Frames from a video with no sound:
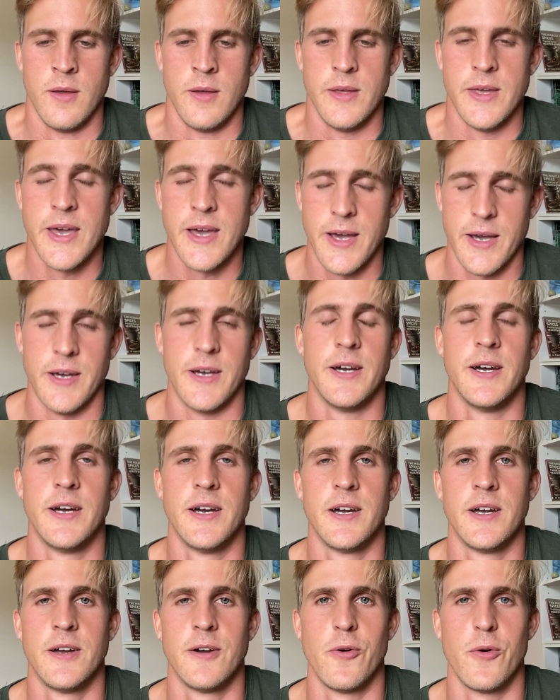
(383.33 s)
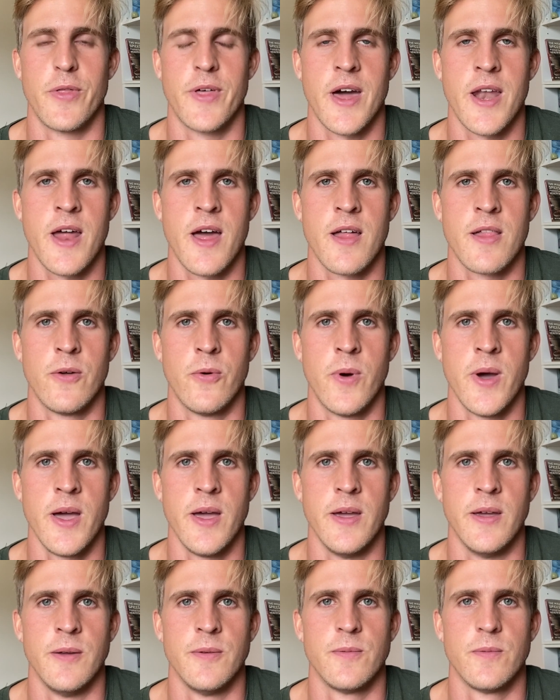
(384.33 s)
yeah, with that out of the
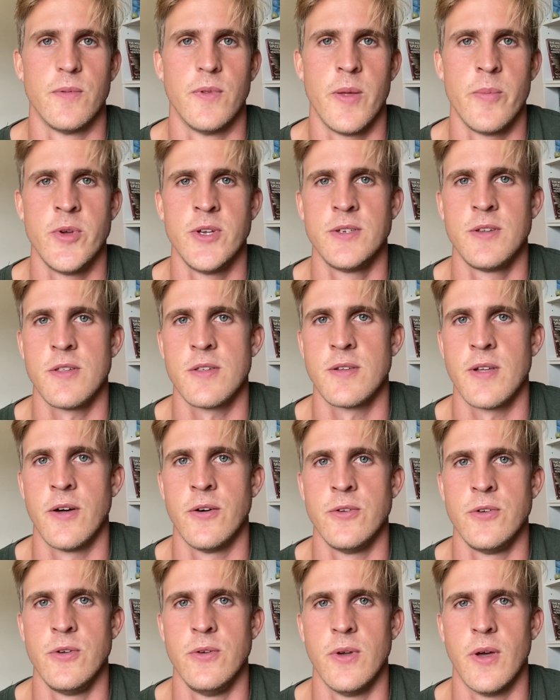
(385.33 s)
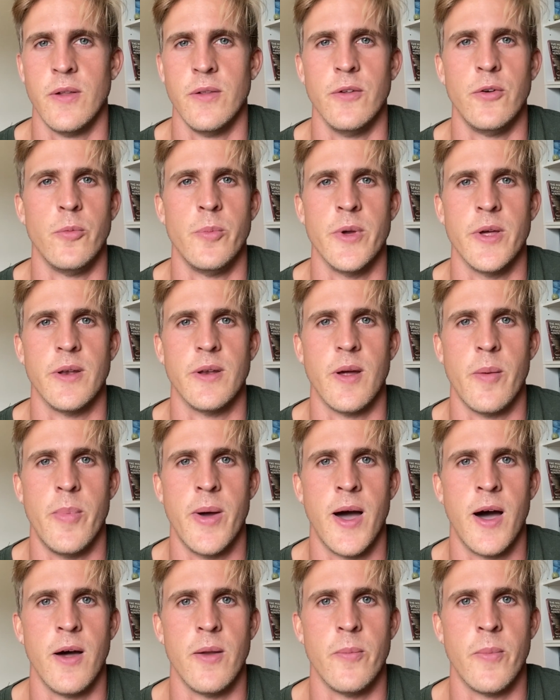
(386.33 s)
way, let me just tell you a little bit
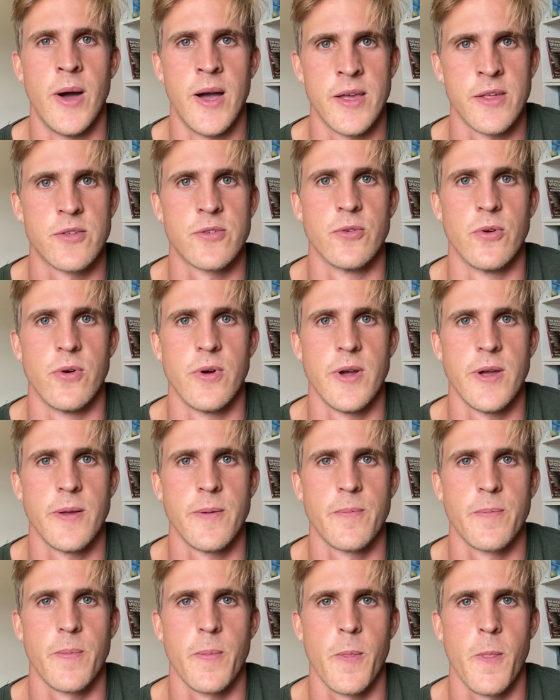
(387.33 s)
about my story.